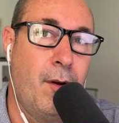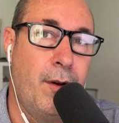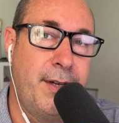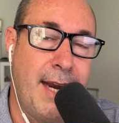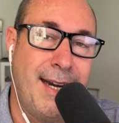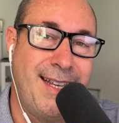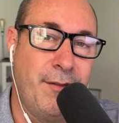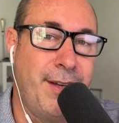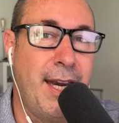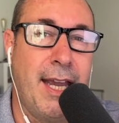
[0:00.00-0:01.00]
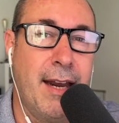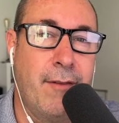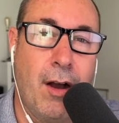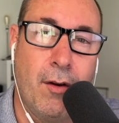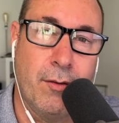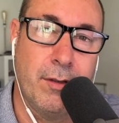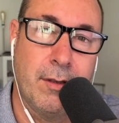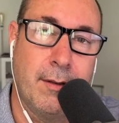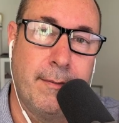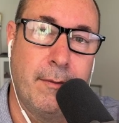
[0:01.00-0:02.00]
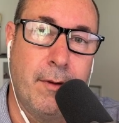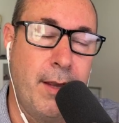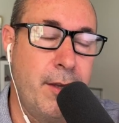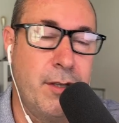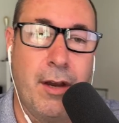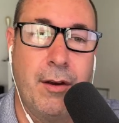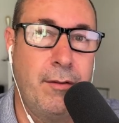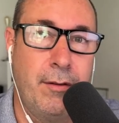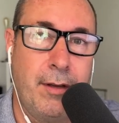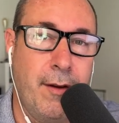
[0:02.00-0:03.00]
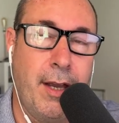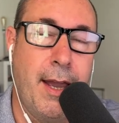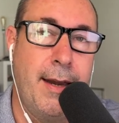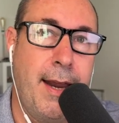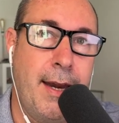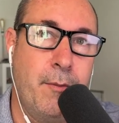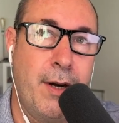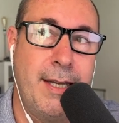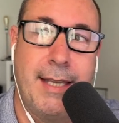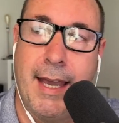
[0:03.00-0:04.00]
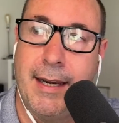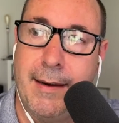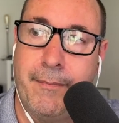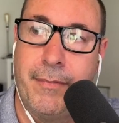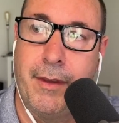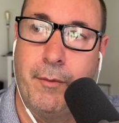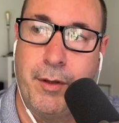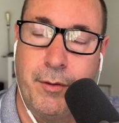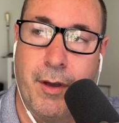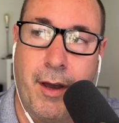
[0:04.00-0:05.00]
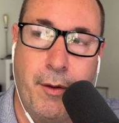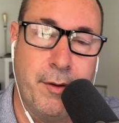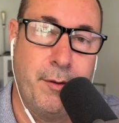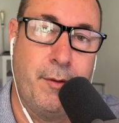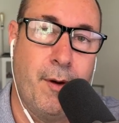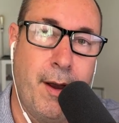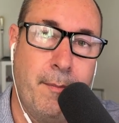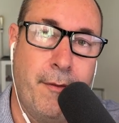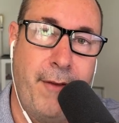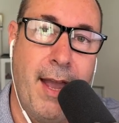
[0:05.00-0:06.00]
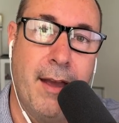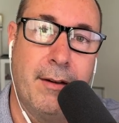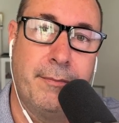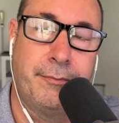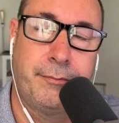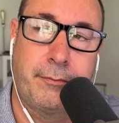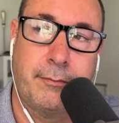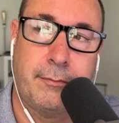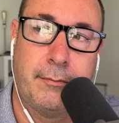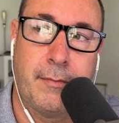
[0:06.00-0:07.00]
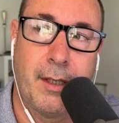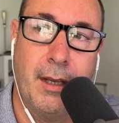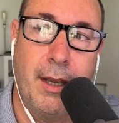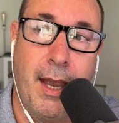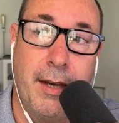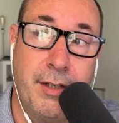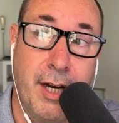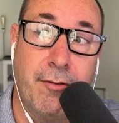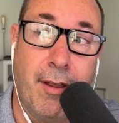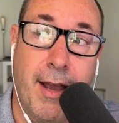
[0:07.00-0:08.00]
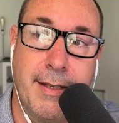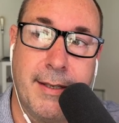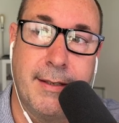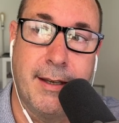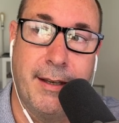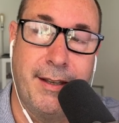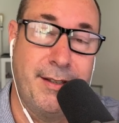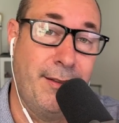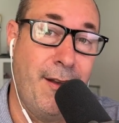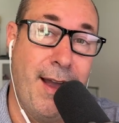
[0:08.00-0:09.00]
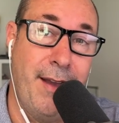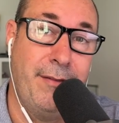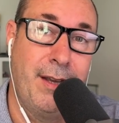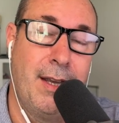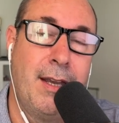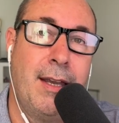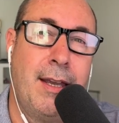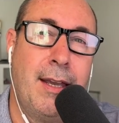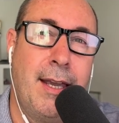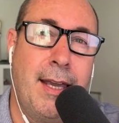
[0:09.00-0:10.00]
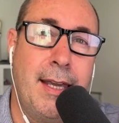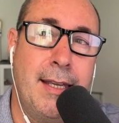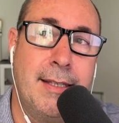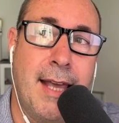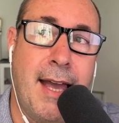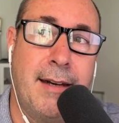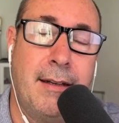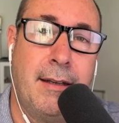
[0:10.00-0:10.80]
on techniques of getting out of holds, right? There's no going, and what he said, which I thought was quite profound and generalizes to life, is that